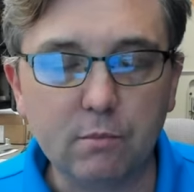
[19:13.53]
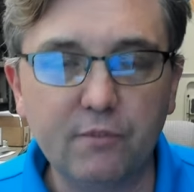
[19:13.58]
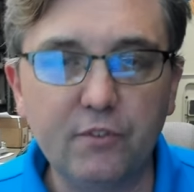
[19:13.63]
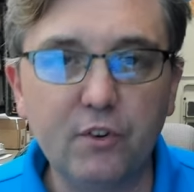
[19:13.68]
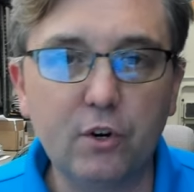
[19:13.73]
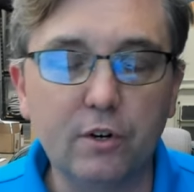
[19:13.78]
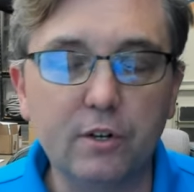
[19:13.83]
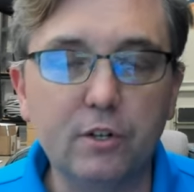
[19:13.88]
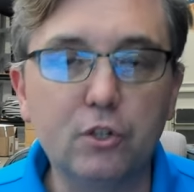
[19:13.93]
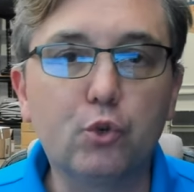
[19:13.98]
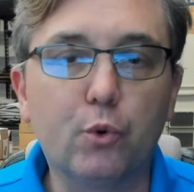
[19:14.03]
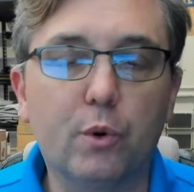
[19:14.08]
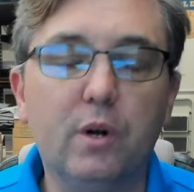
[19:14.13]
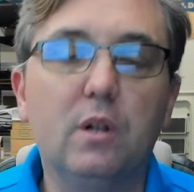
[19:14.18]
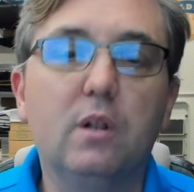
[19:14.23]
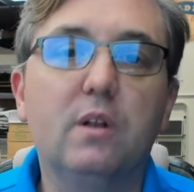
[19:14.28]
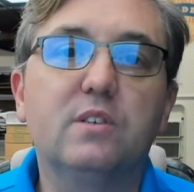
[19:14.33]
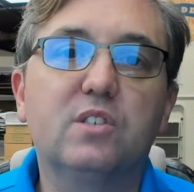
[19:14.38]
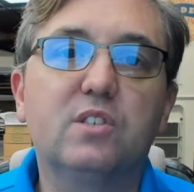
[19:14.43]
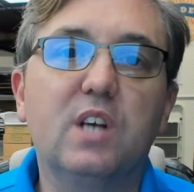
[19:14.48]
If you're going to
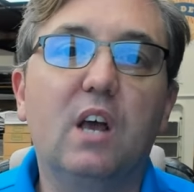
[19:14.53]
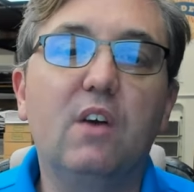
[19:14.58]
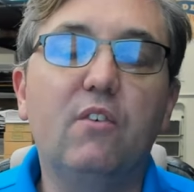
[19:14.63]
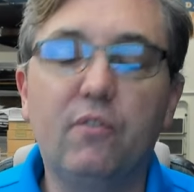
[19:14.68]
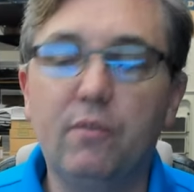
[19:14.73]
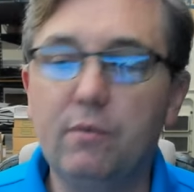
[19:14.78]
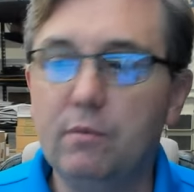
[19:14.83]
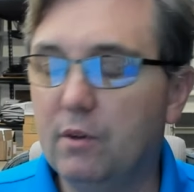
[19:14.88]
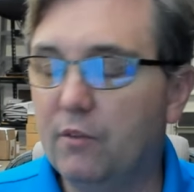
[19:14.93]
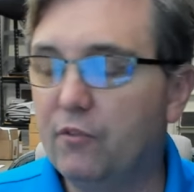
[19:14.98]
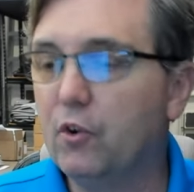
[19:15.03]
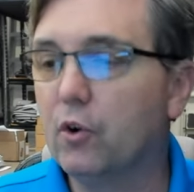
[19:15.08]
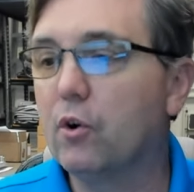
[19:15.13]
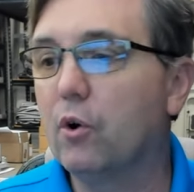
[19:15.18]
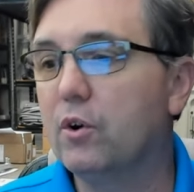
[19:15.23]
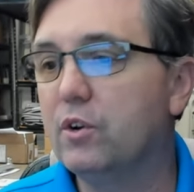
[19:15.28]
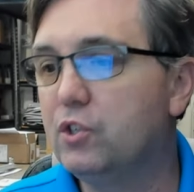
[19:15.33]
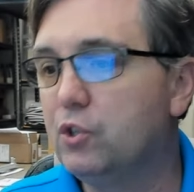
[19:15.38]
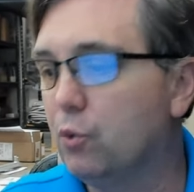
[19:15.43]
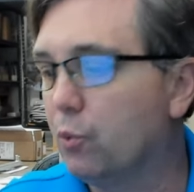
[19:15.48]
drill a safe, if you're
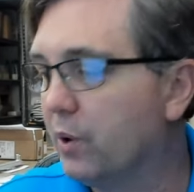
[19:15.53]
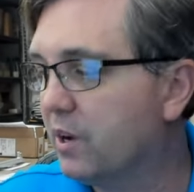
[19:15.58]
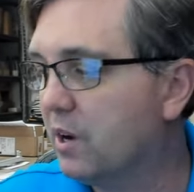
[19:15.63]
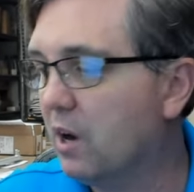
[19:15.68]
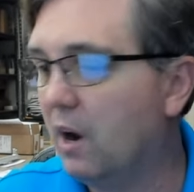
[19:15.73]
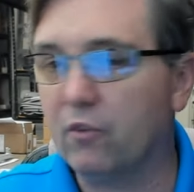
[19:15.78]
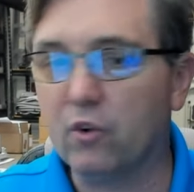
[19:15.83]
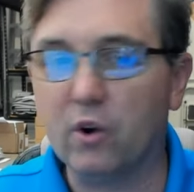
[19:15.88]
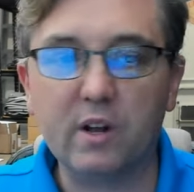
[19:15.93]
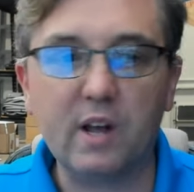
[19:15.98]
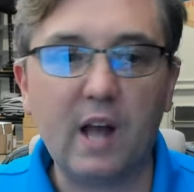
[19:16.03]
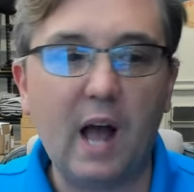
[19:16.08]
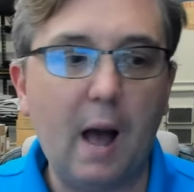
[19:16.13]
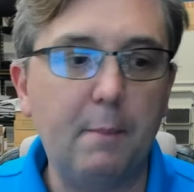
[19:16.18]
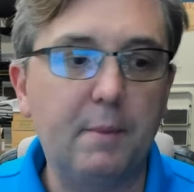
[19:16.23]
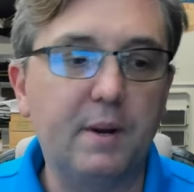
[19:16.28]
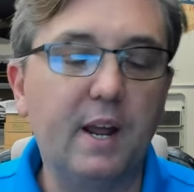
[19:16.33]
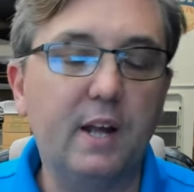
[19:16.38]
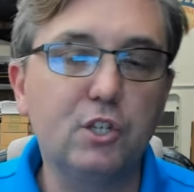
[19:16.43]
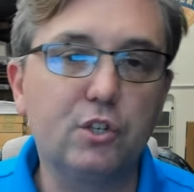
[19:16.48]
going to recover a
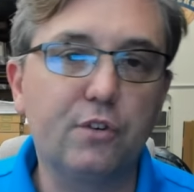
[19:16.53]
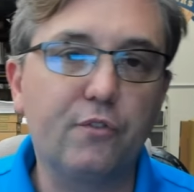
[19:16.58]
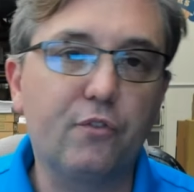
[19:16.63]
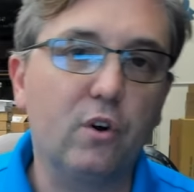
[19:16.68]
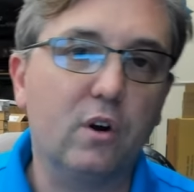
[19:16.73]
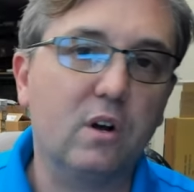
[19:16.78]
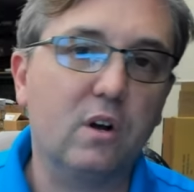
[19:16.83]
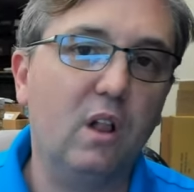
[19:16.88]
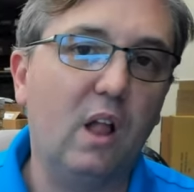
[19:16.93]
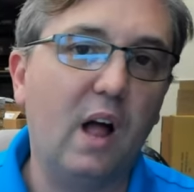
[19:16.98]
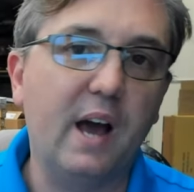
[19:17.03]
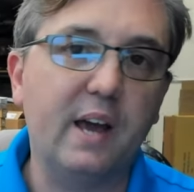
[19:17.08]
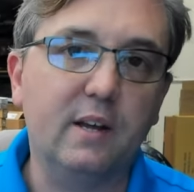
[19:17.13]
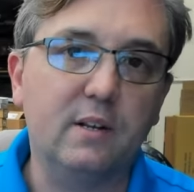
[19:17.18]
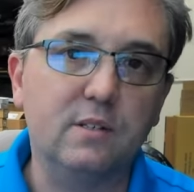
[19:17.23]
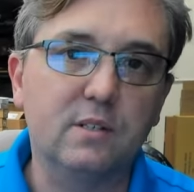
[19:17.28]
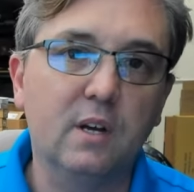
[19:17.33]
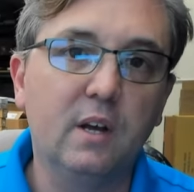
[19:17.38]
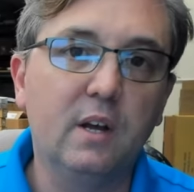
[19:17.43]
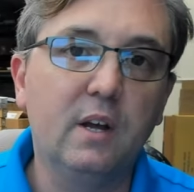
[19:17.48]
combination for a
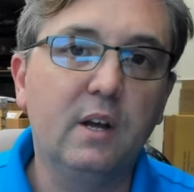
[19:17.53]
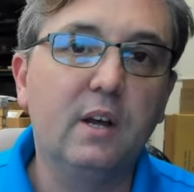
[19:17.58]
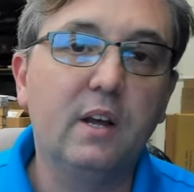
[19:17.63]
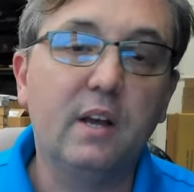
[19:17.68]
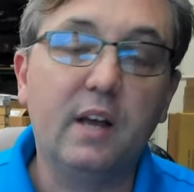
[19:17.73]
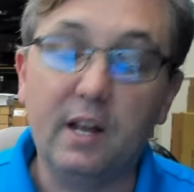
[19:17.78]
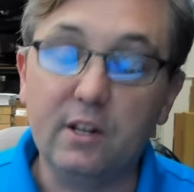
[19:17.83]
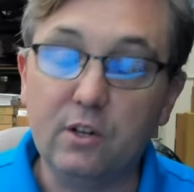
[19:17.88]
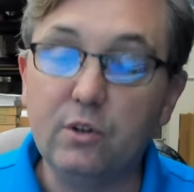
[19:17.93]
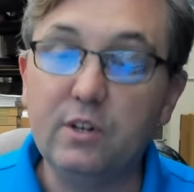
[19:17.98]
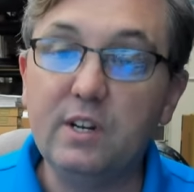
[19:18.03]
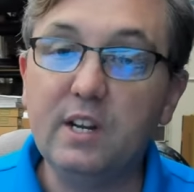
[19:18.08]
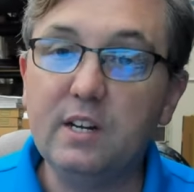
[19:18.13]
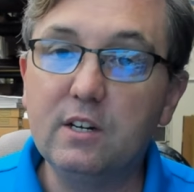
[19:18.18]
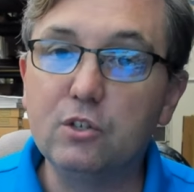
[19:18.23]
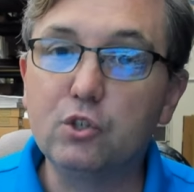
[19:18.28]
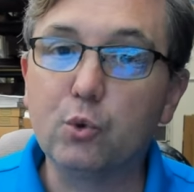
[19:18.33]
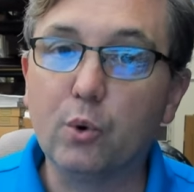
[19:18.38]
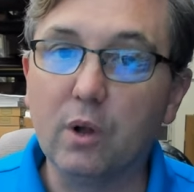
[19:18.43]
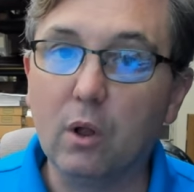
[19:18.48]
client and you need
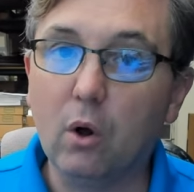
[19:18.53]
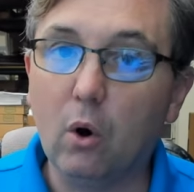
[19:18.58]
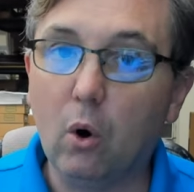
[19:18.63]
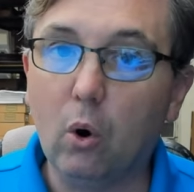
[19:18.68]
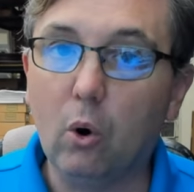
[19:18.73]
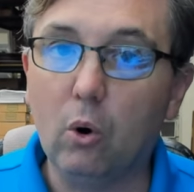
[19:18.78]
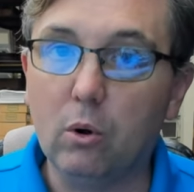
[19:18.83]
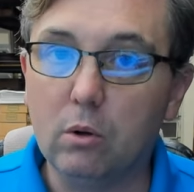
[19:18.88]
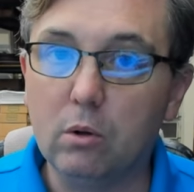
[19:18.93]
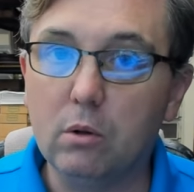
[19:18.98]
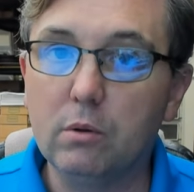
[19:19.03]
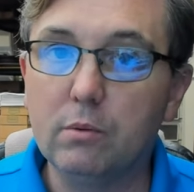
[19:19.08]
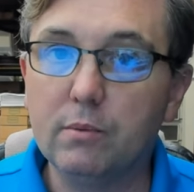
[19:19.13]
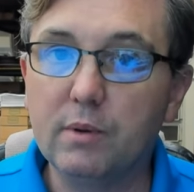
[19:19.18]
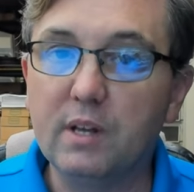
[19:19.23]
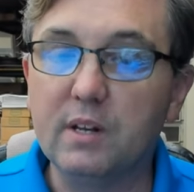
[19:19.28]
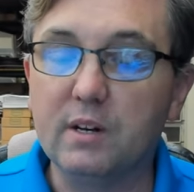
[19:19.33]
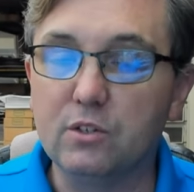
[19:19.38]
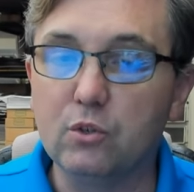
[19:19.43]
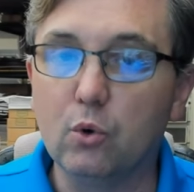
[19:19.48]
to drill a hole
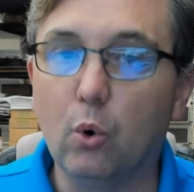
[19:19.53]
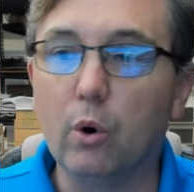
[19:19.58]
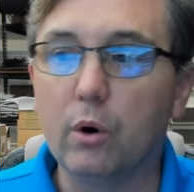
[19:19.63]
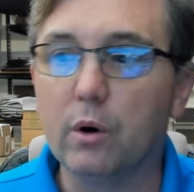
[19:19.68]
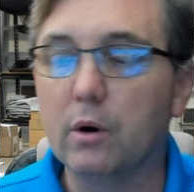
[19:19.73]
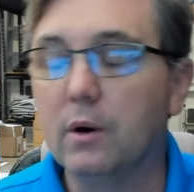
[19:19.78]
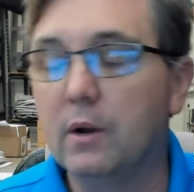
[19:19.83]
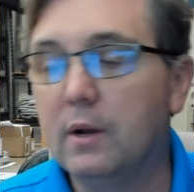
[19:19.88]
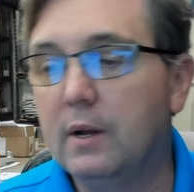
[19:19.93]
in a door,